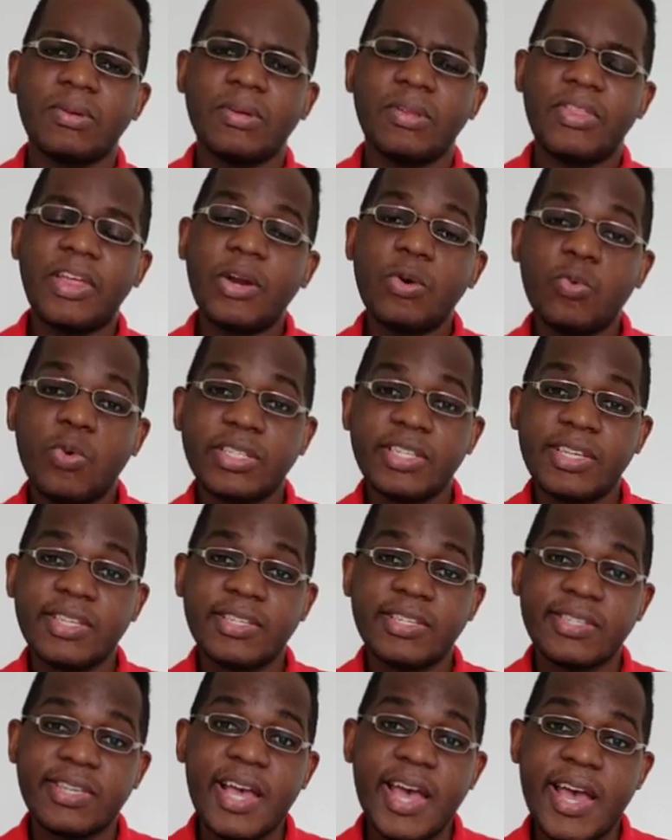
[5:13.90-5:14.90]
That was a
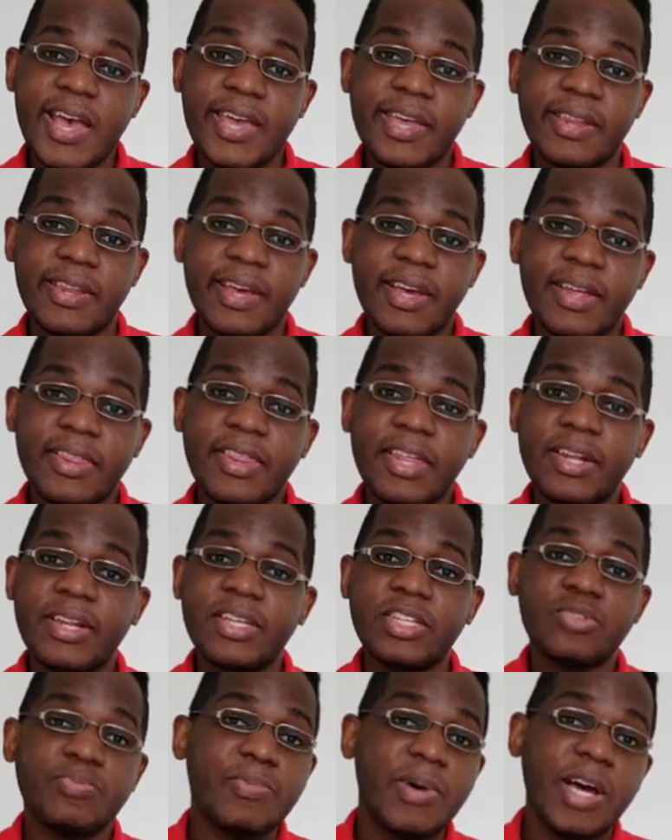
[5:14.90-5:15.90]
sign that
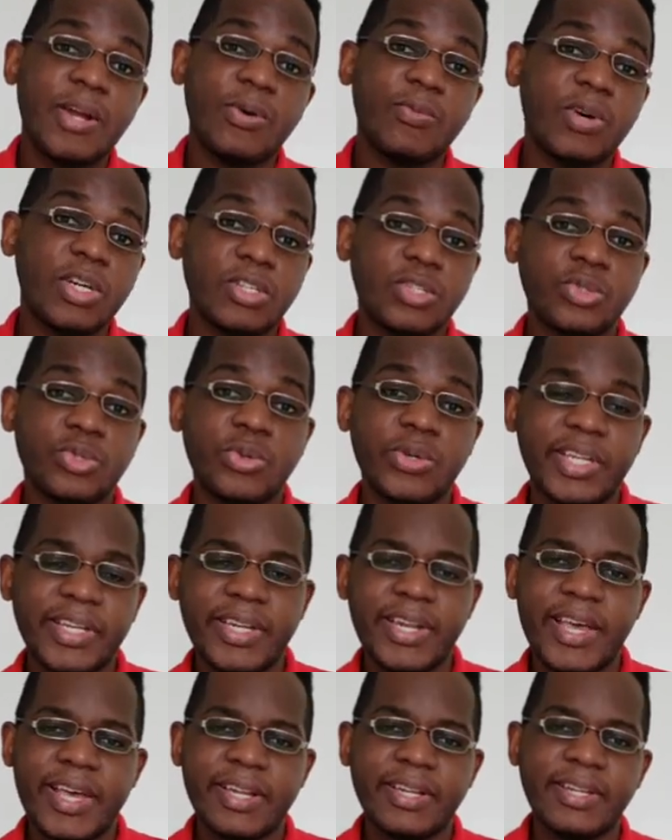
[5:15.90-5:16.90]
this man was truly
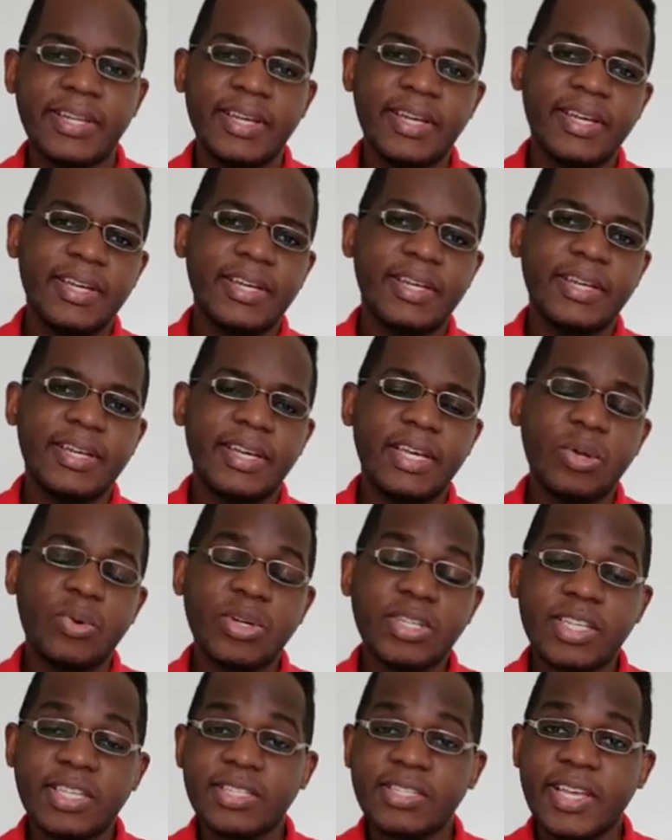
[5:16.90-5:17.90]
dead. It
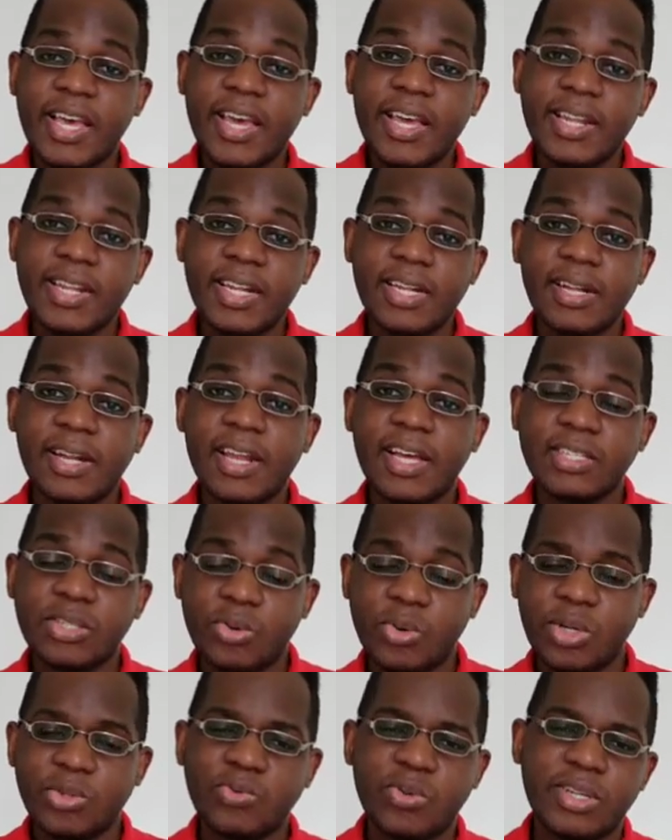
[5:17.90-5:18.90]
was a sign that
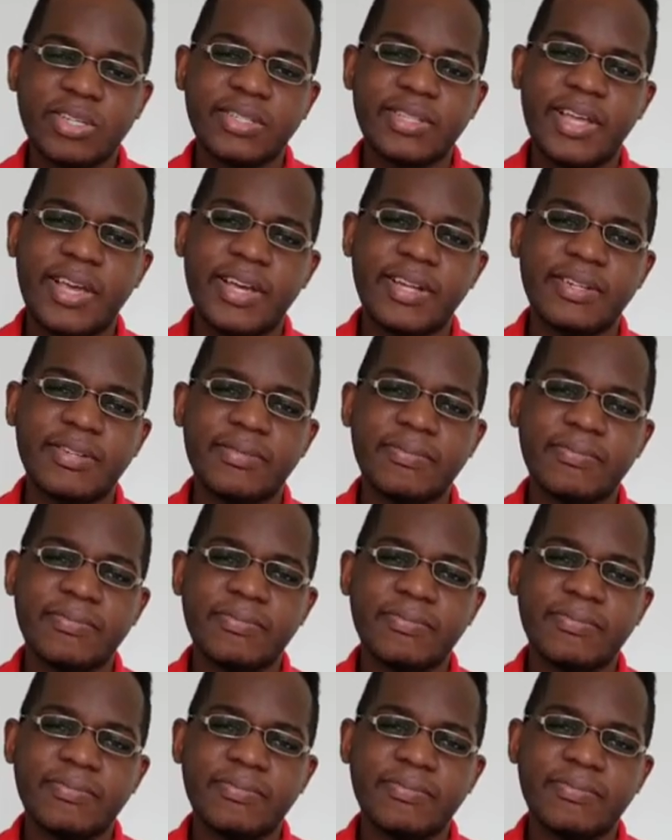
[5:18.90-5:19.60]
Lazarus was dead.